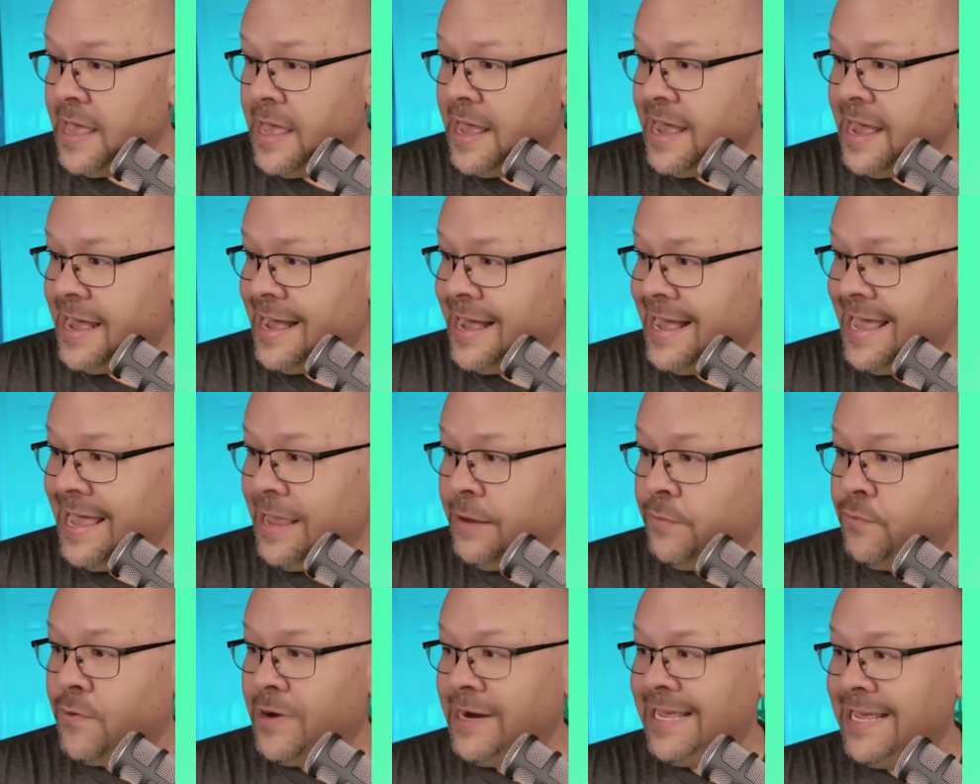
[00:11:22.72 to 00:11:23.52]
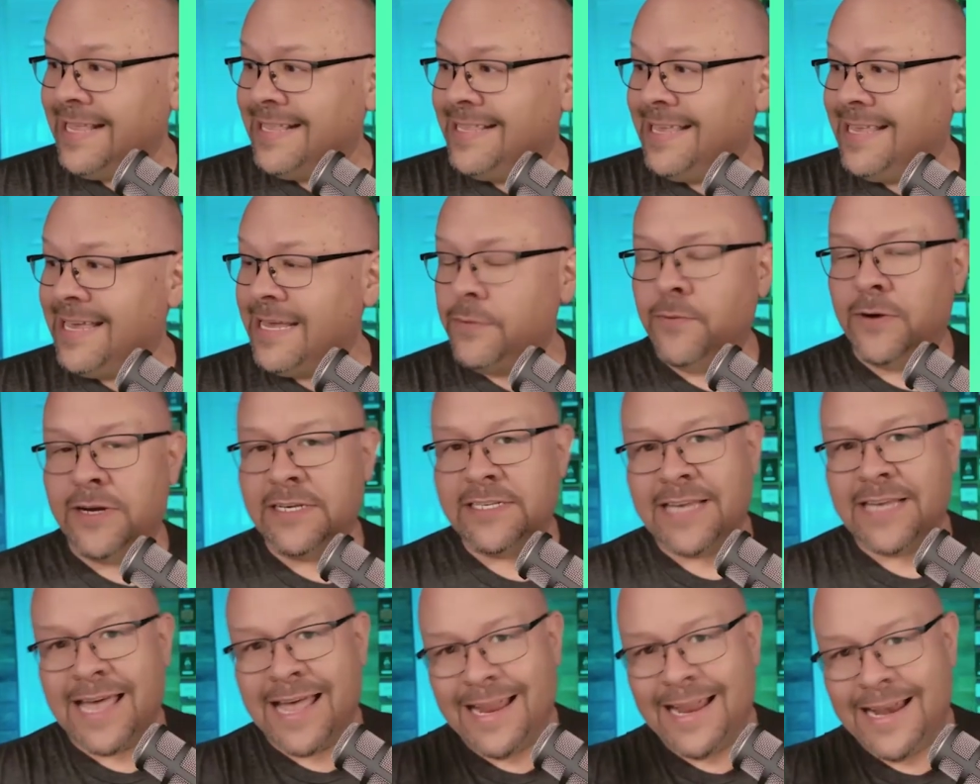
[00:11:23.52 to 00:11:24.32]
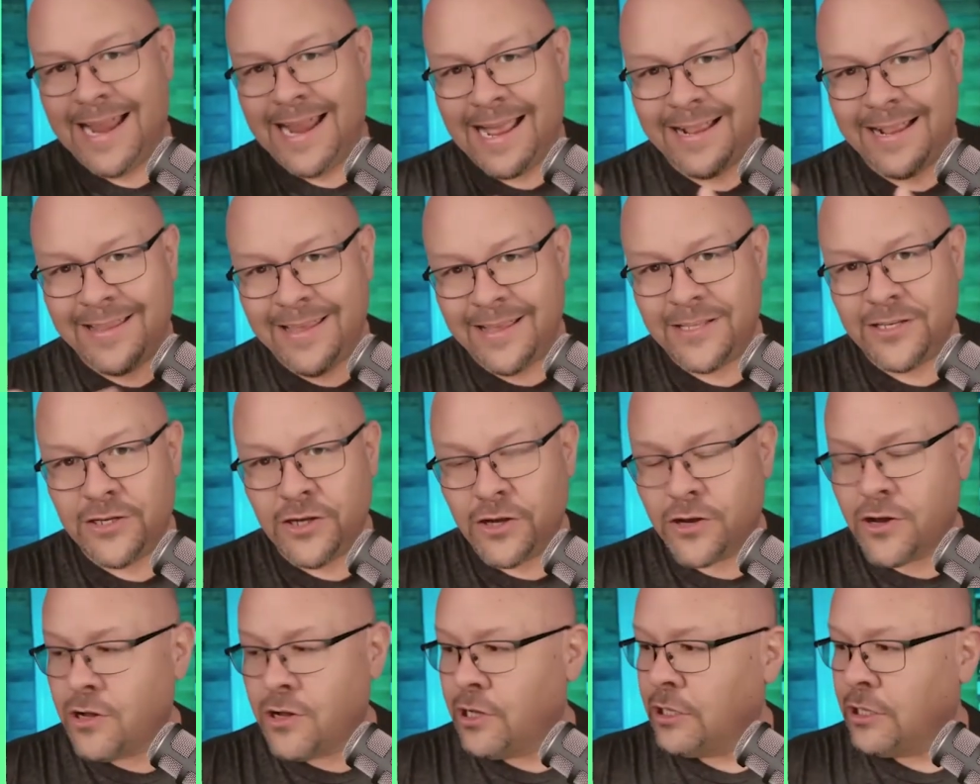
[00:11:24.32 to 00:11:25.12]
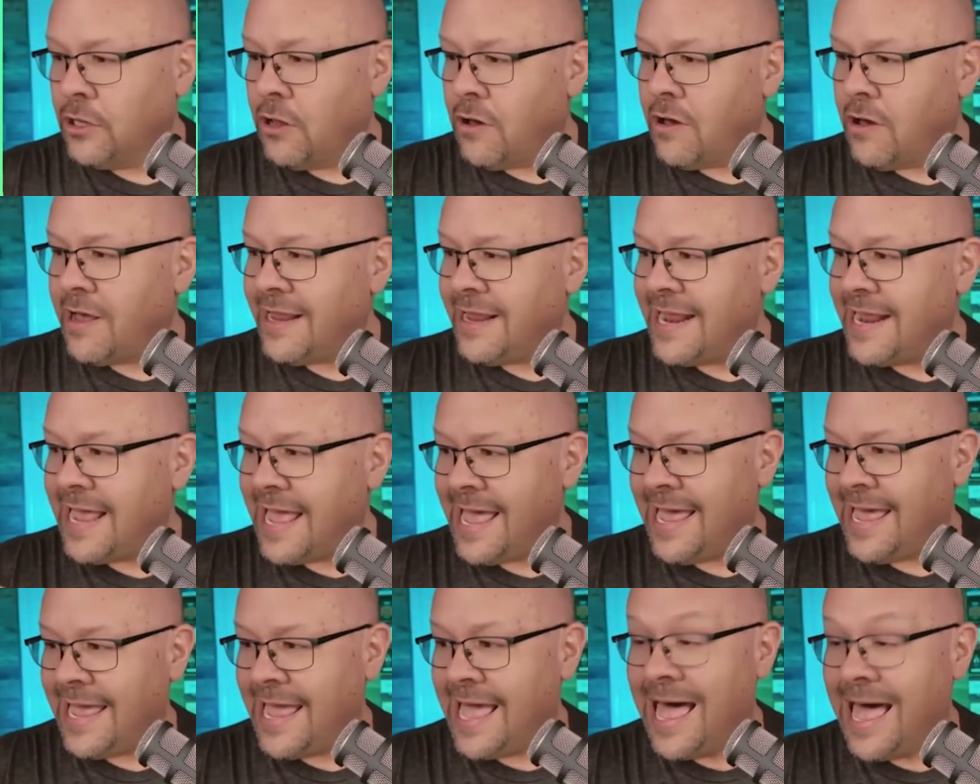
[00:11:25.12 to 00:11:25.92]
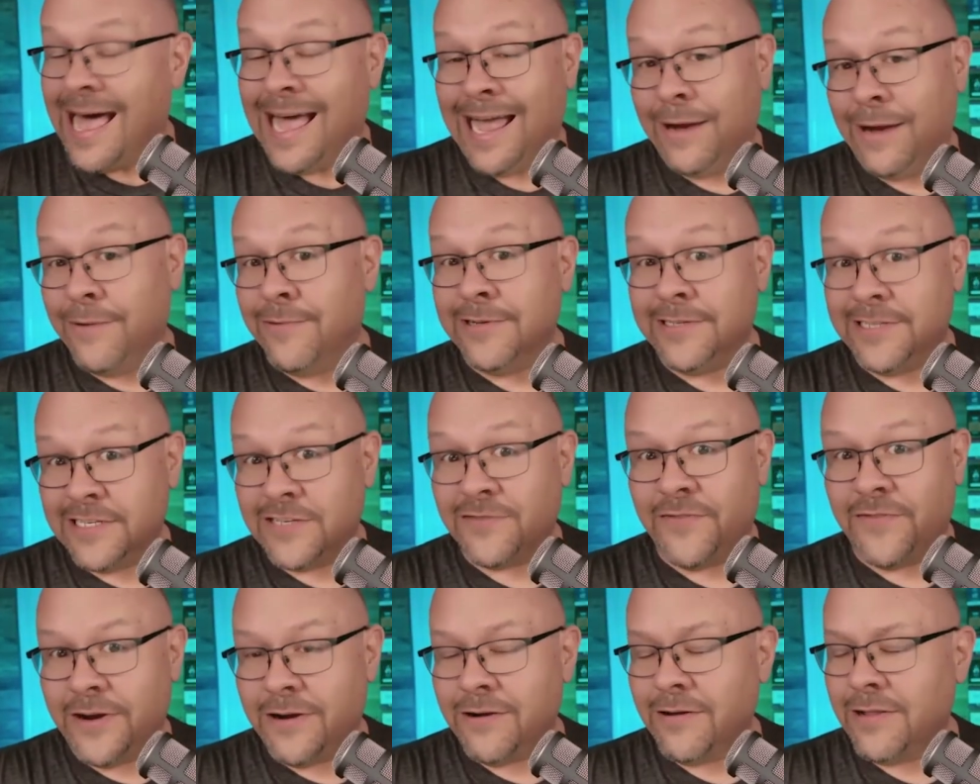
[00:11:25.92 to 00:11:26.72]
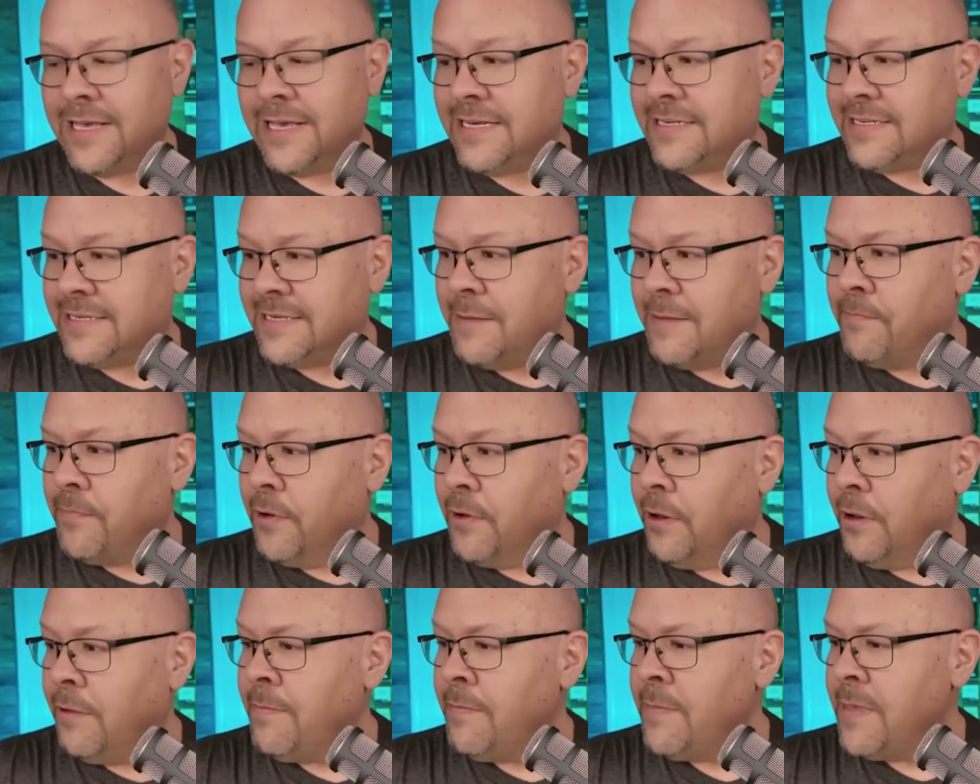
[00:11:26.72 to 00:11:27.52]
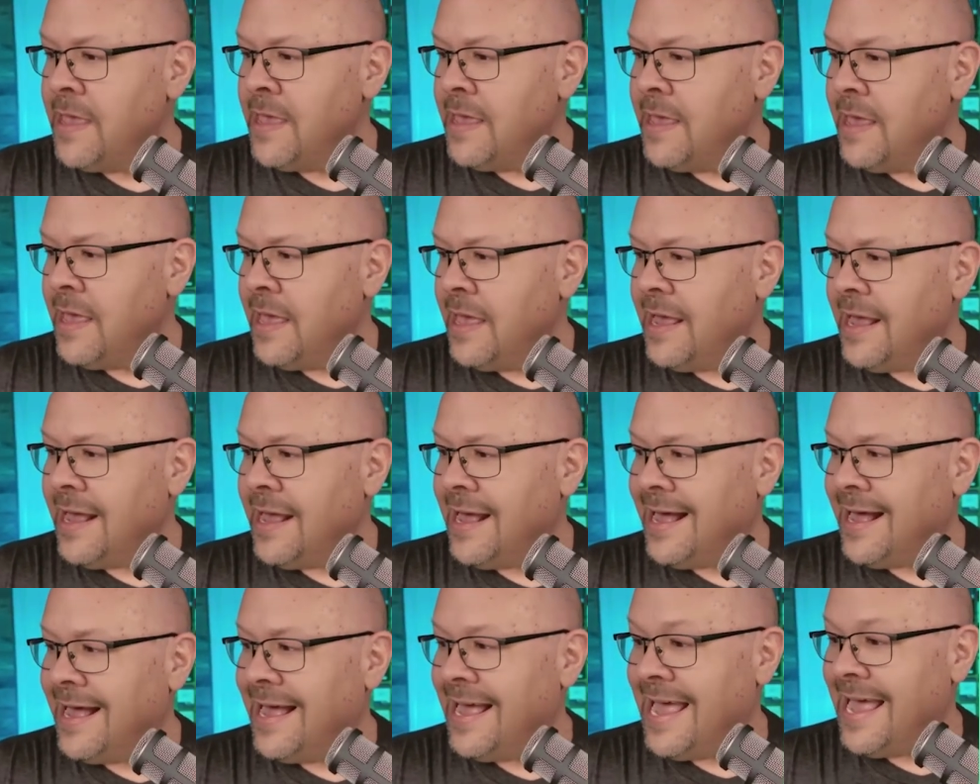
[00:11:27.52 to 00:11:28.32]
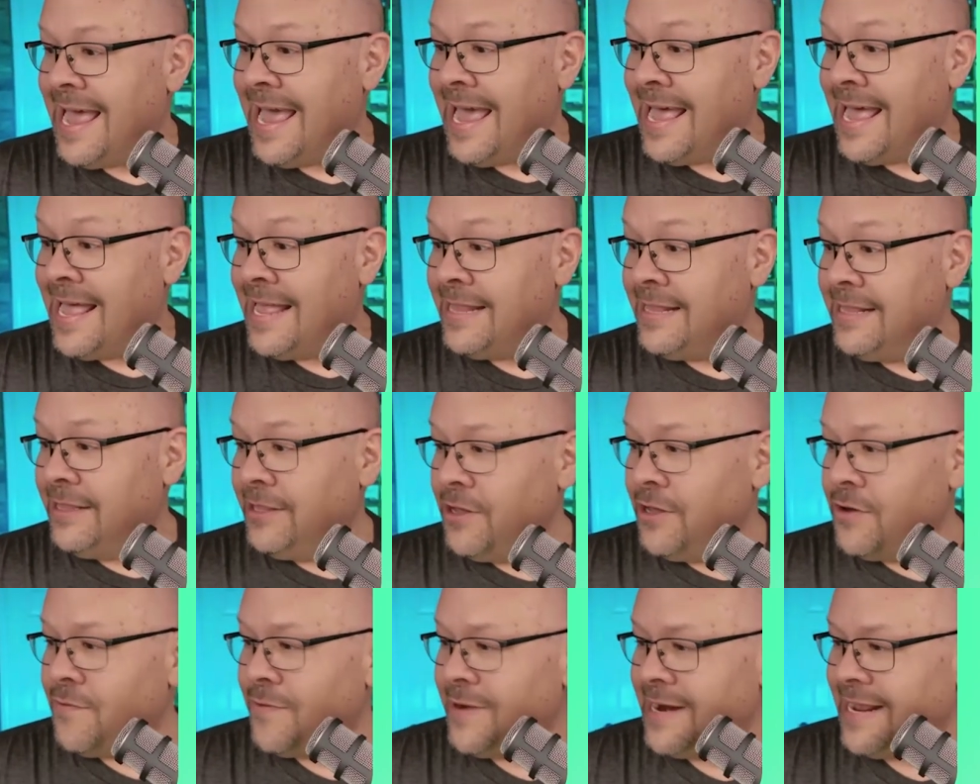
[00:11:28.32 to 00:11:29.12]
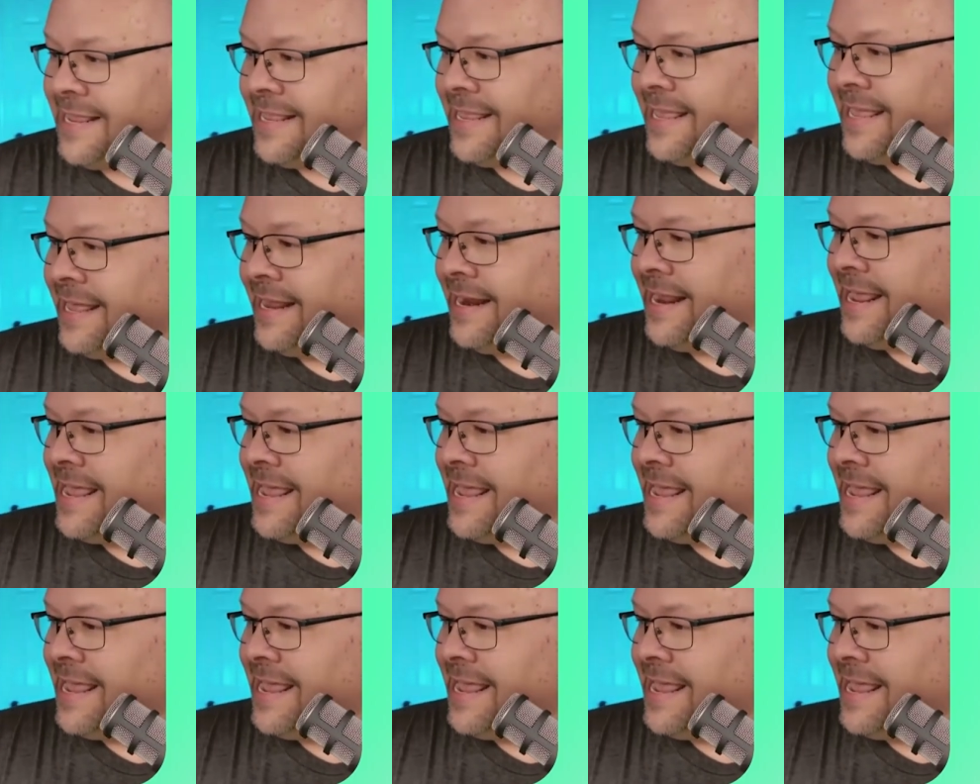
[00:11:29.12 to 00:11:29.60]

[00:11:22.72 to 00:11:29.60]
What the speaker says: And what he did was connect it to Claude AI, which is fairly simple. And look what he did.